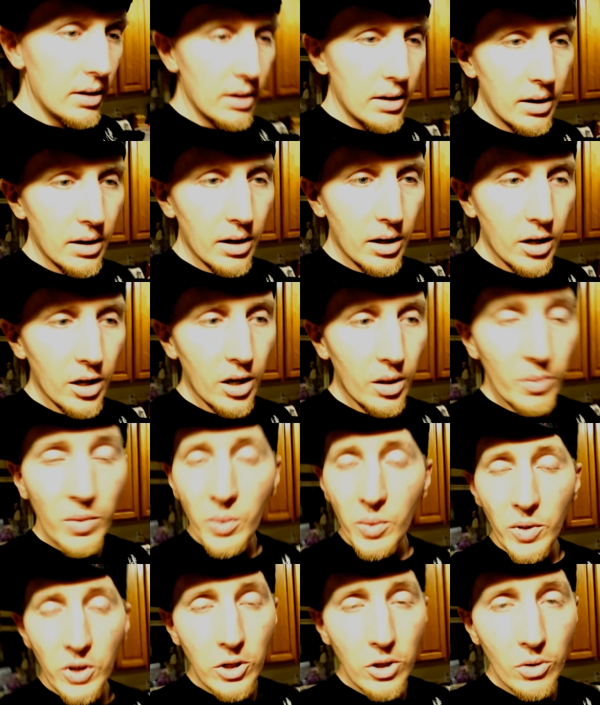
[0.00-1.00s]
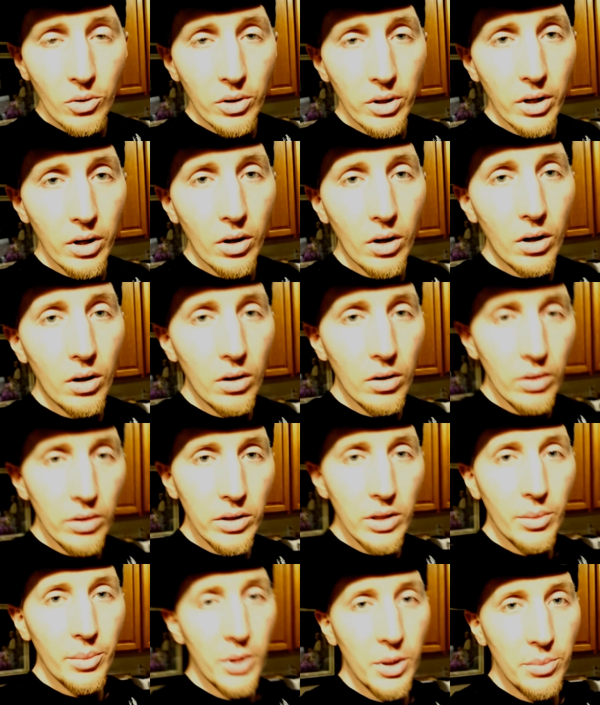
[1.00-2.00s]
I'm going to be doing it all,
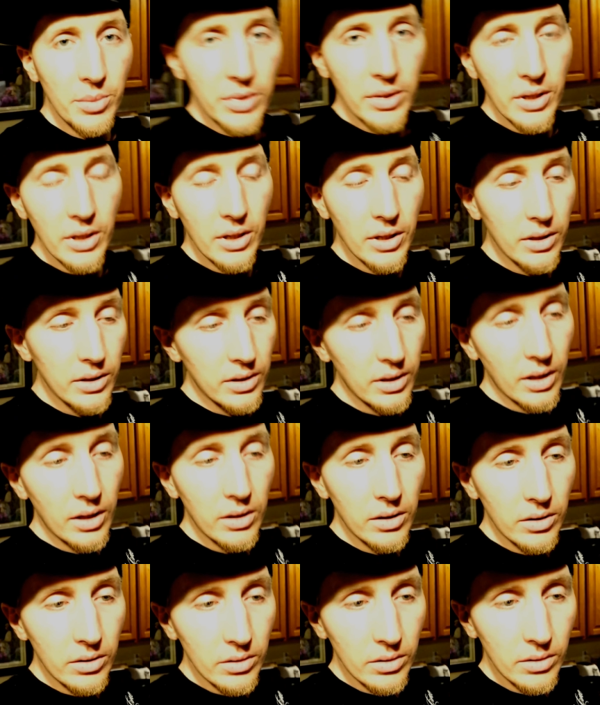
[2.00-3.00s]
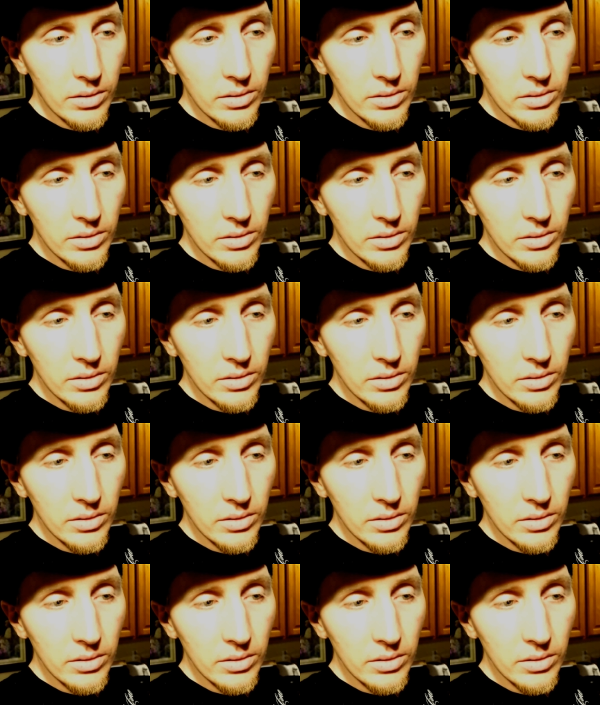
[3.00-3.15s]
and I'm going to be a contender.